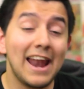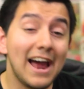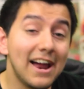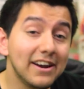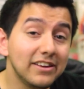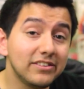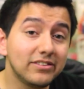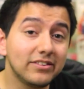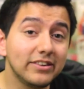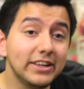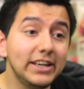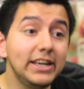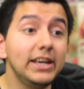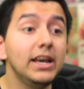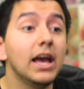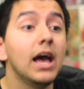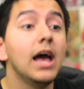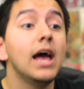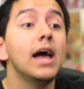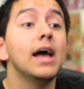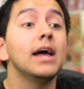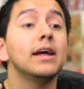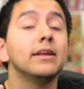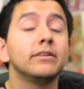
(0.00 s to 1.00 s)
And honestly,
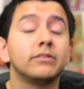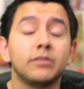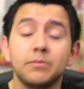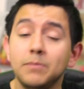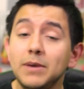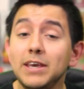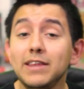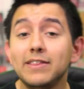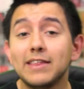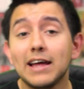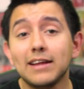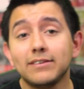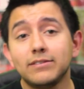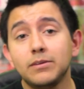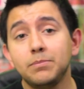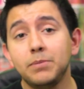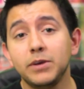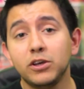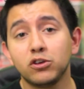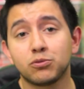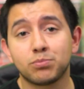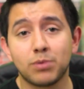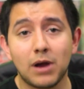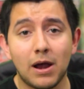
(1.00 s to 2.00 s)
to me, that's the
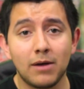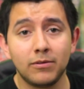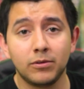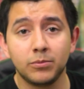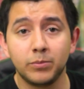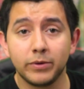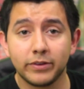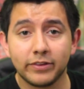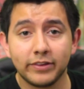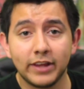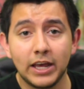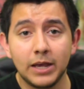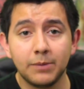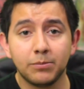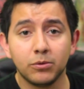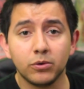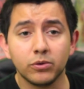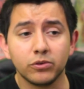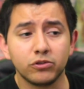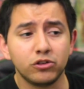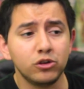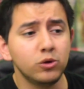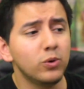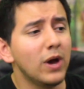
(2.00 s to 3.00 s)
biggest problem with
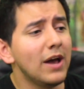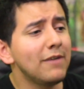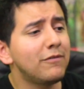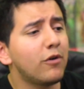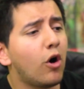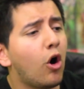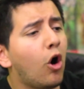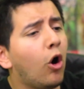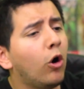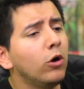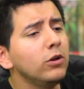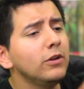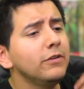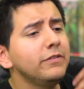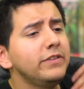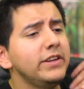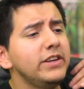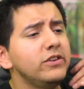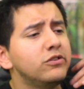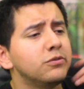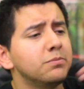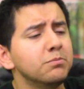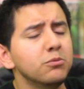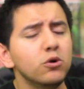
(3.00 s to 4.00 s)
labels. You have all of
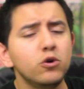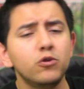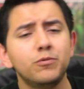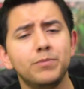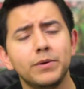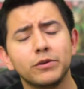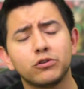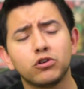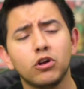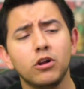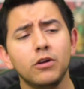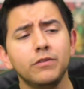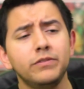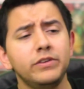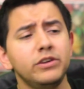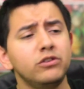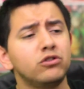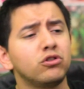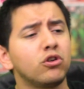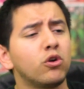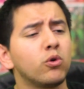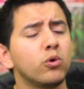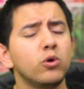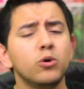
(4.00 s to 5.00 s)
these movements, all of
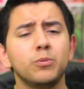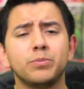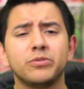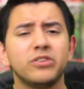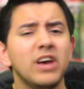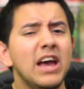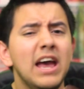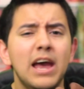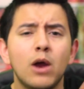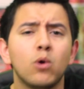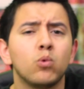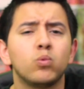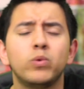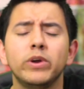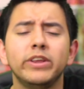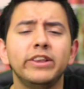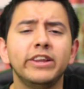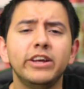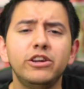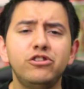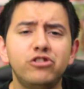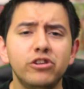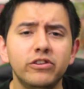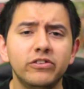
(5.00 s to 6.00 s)
these groups,
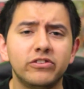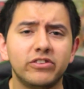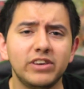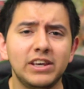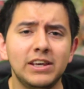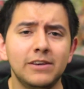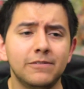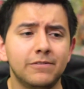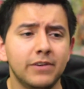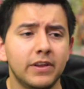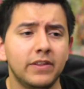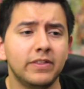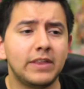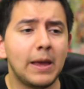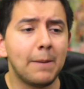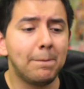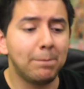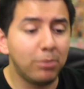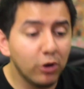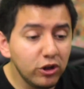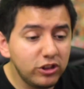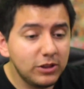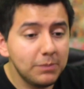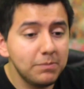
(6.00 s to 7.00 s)
religions even,
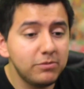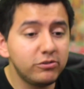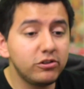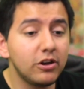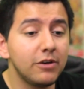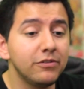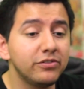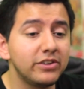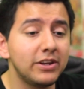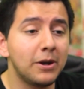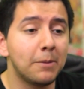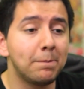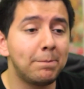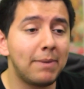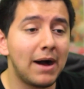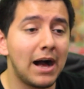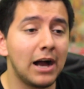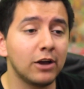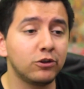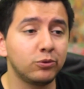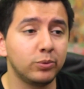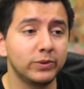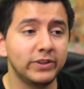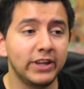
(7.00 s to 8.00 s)
that put themselves in a
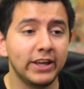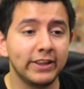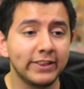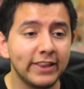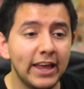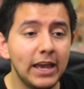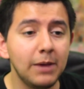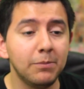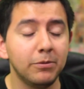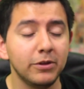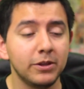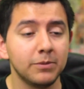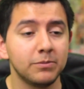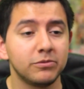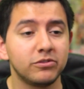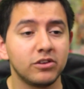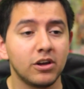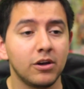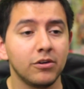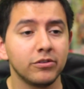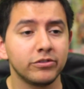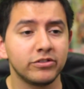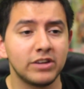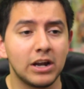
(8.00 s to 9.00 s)
box when they label
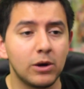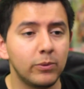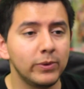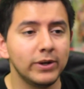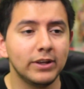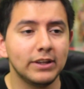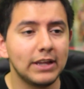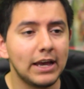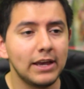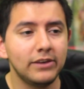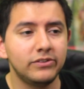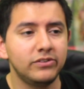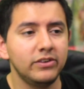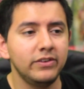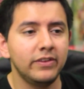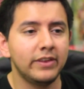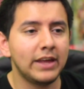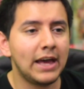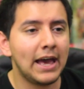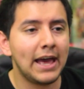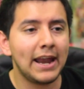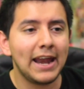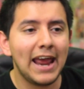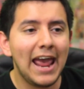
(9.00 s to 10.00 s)
themselves, not realizing
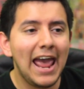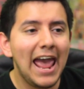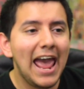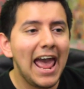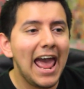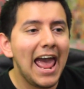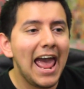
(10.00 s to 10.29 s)
that